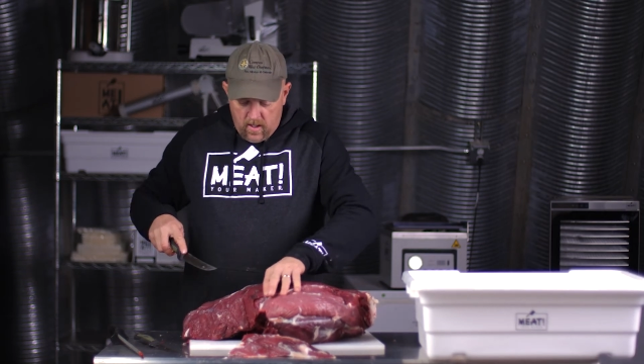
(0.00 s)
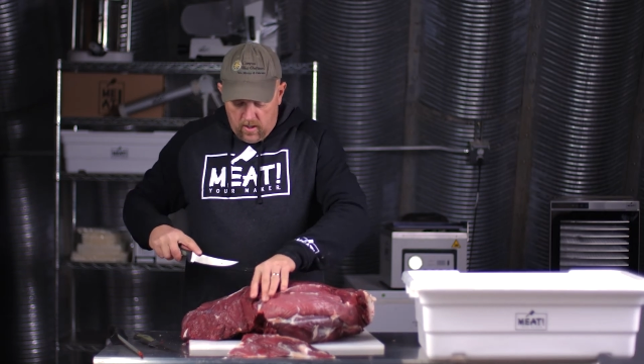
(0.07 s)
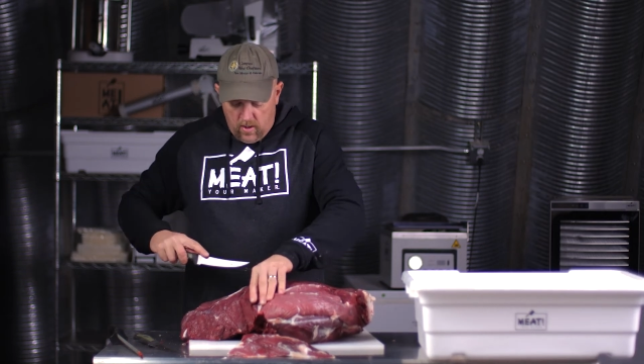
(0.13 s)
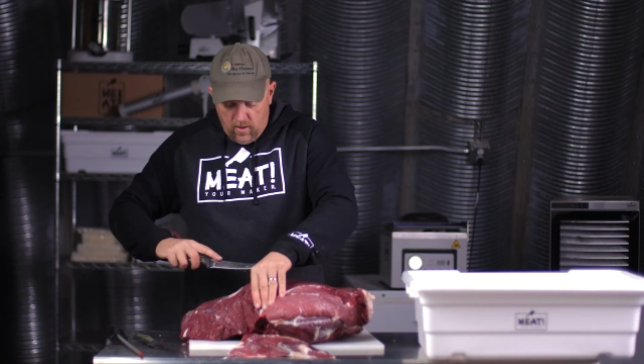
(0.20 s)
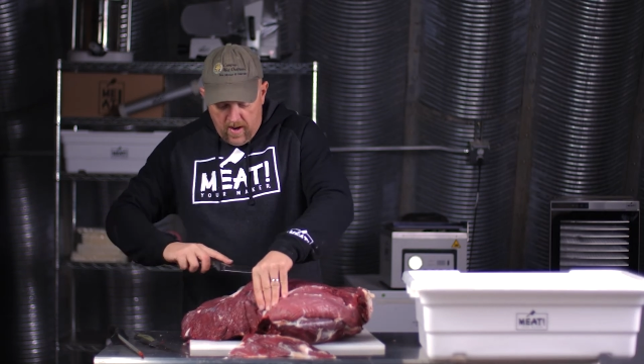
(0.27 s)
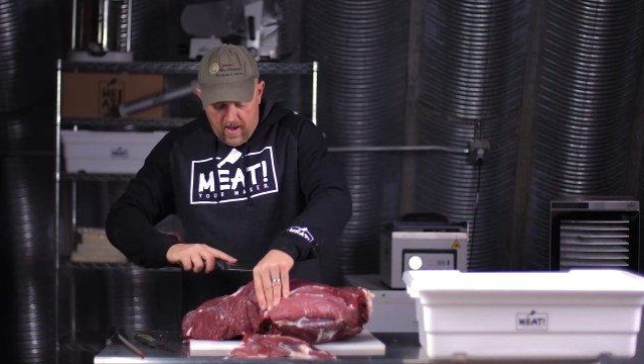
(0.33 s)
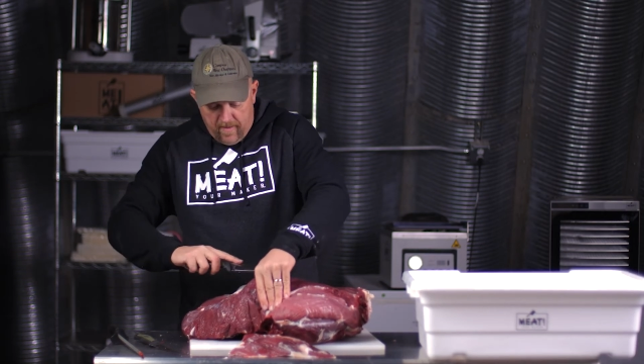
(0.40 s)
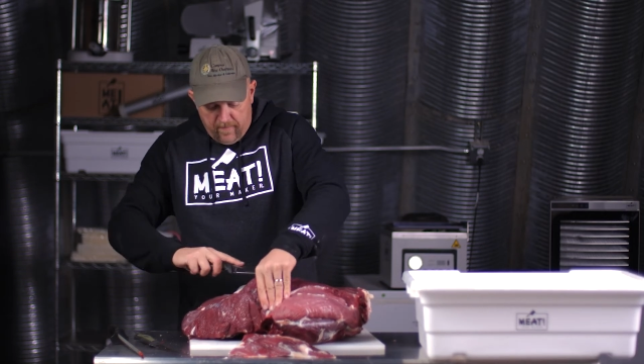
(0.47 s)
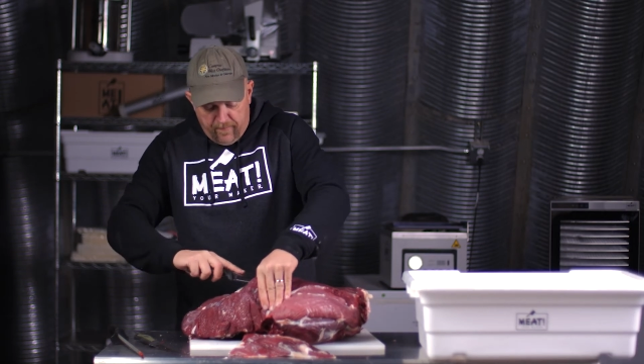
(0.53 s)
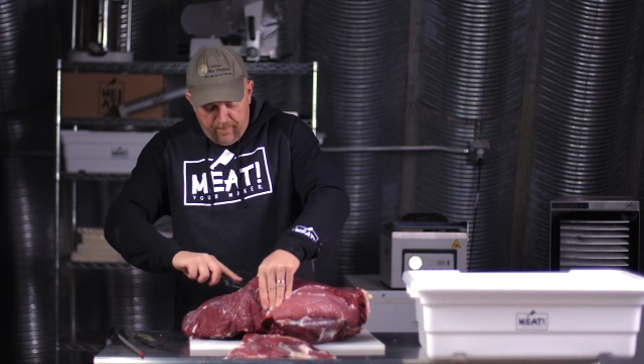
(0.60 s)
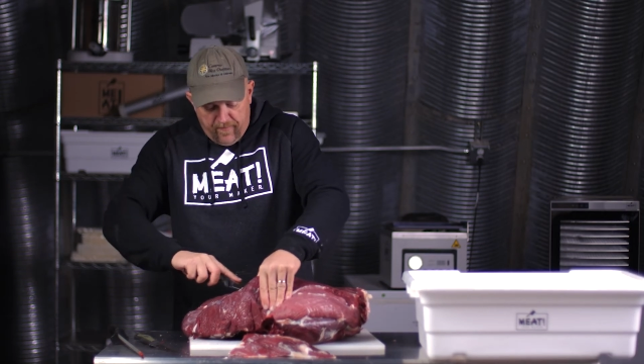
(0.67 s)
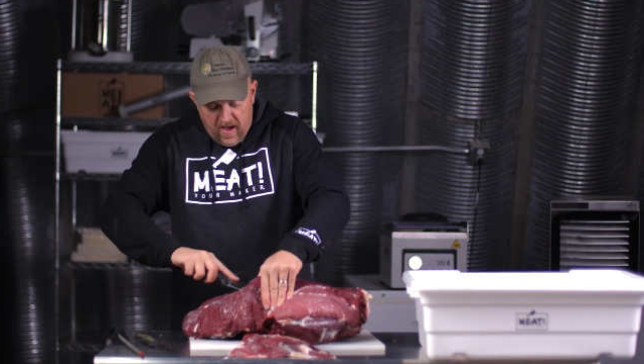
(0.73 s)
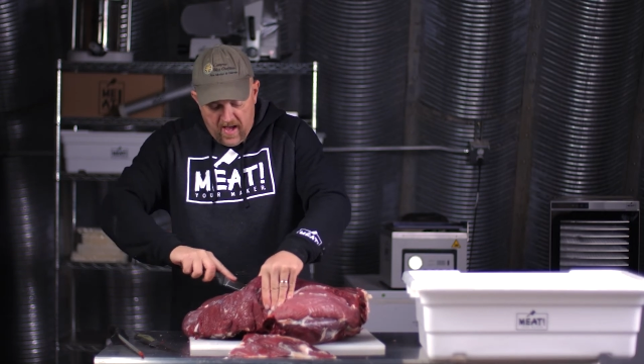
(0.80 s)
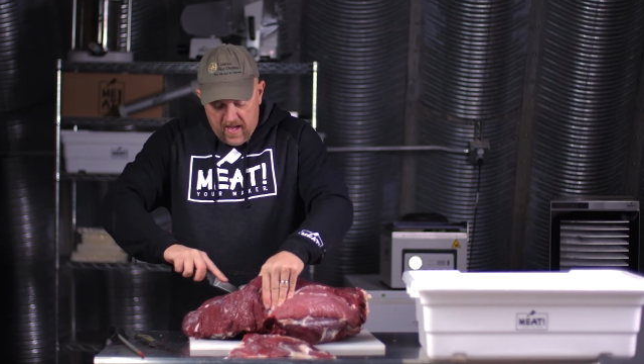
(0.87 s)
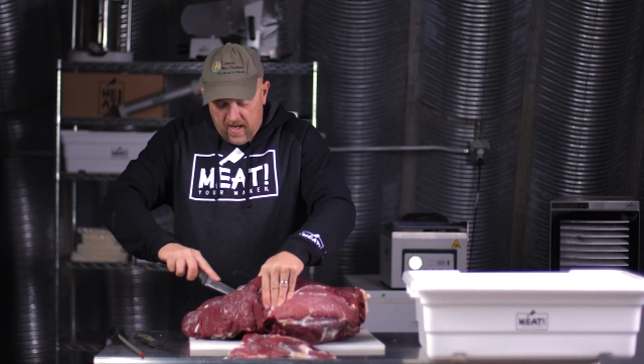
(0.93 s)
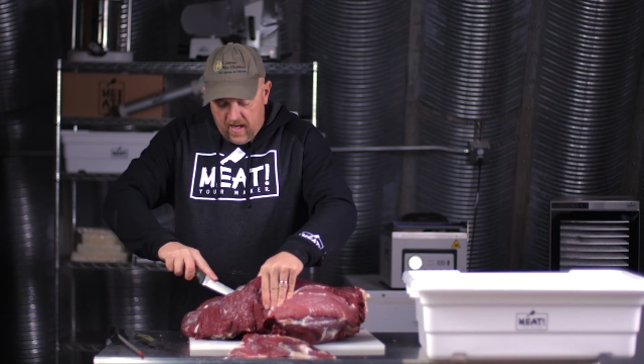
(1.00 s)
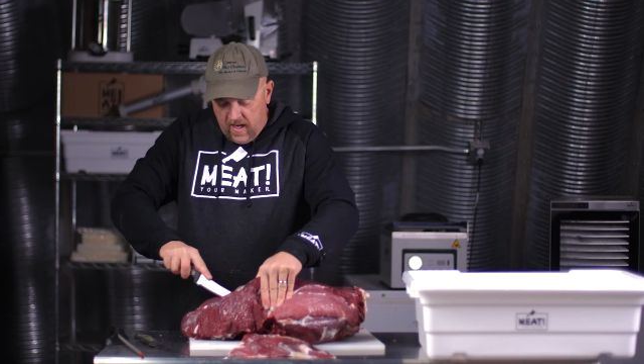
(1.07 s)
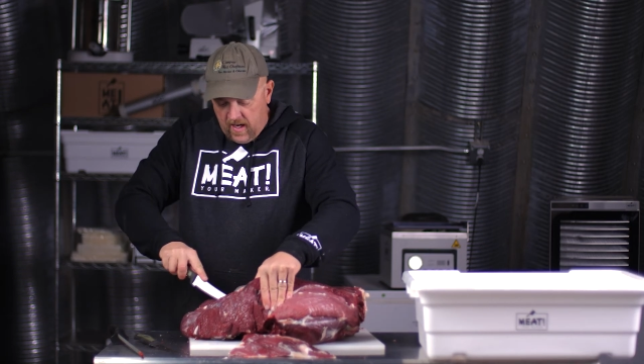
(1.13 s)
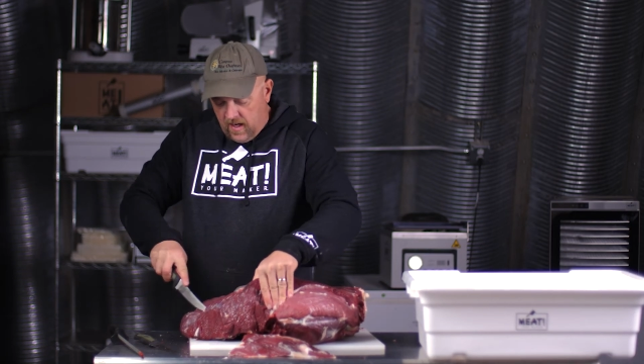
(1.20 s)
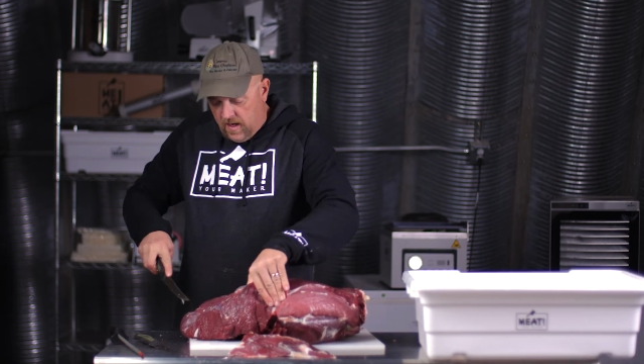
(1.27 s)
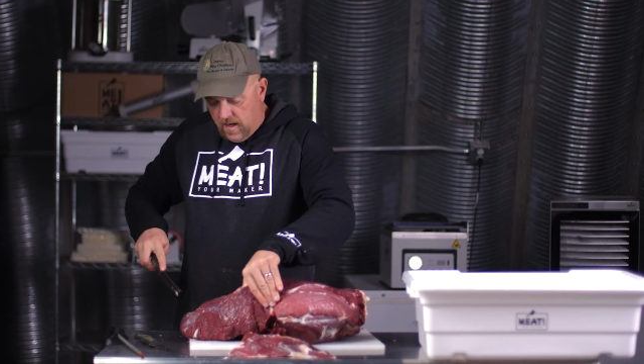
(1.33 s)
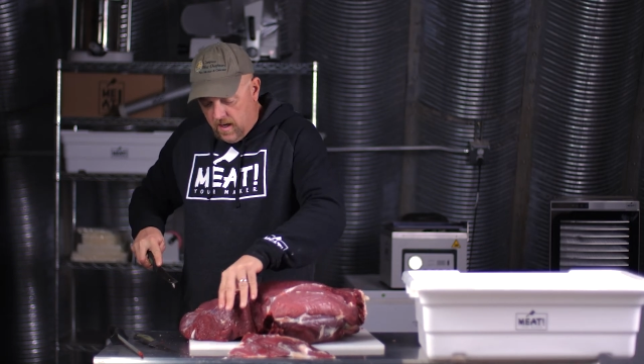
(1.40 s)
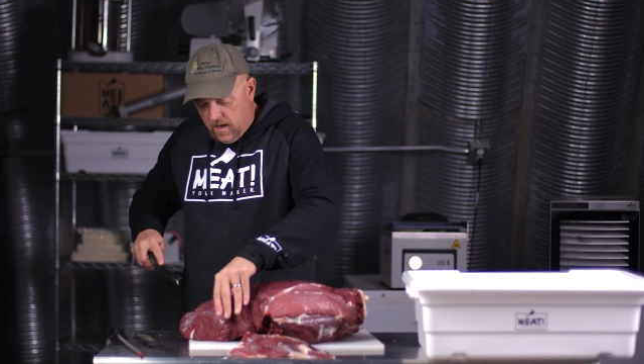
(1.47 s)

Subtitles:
you're not fighting